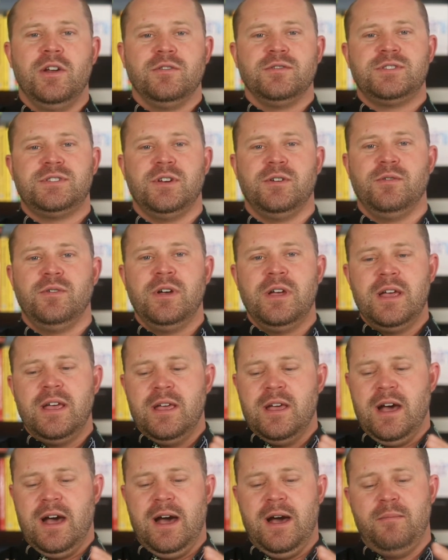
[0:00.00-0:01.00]
so
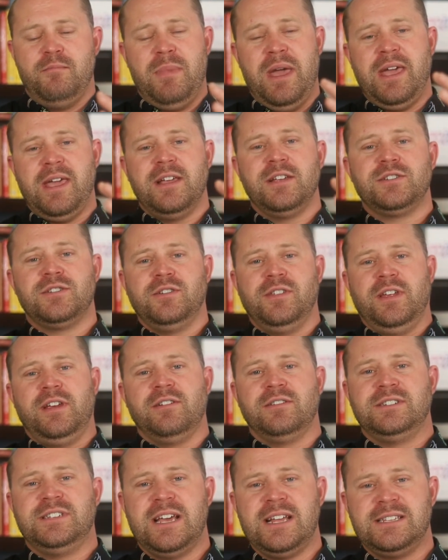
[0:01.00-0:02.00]
making sure that
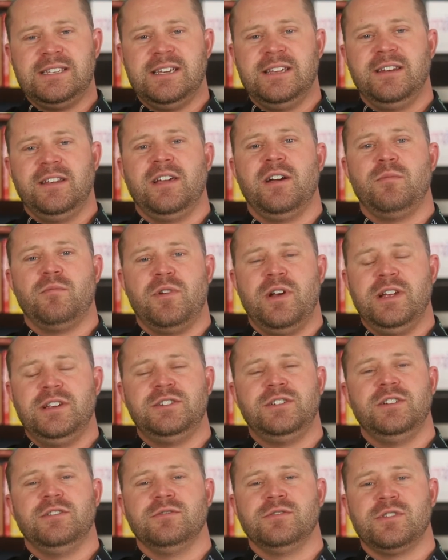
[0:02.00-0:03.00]
your debt to income
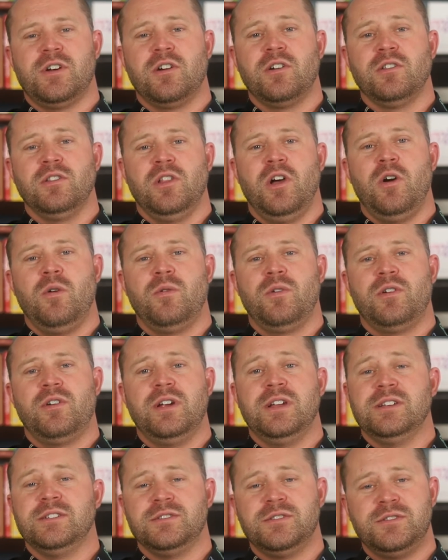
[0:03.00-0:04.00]
ratios are
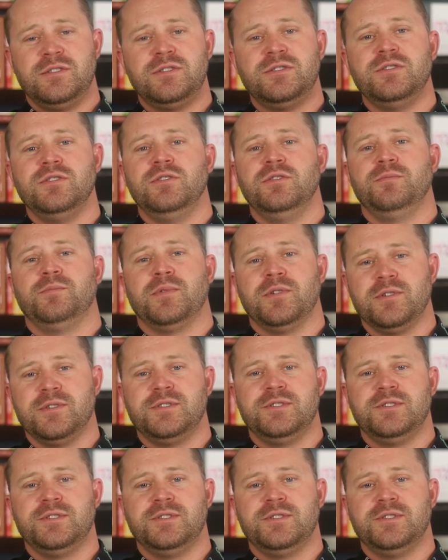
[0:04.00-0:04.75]
lower is super,